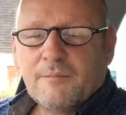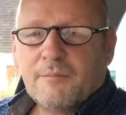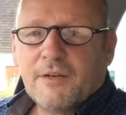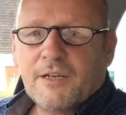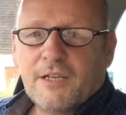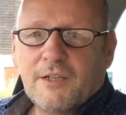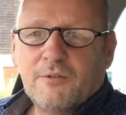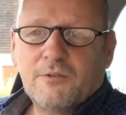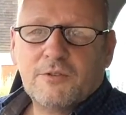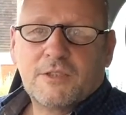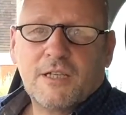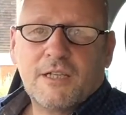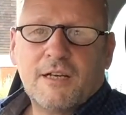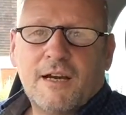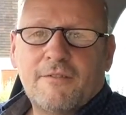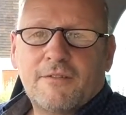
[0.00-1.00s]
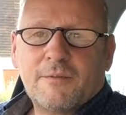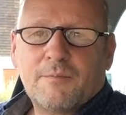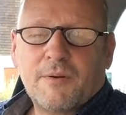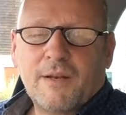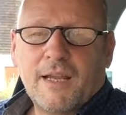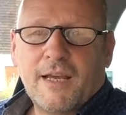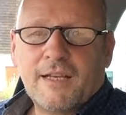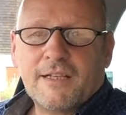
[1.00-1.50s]
but you also have to
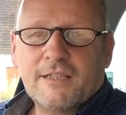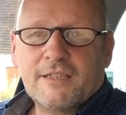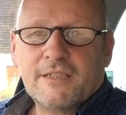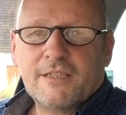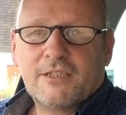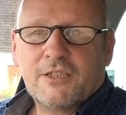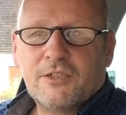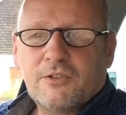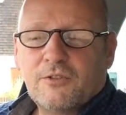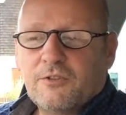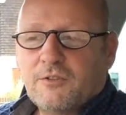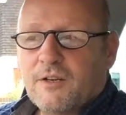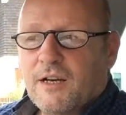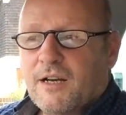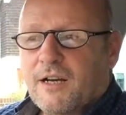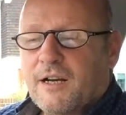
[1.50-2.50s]
plan to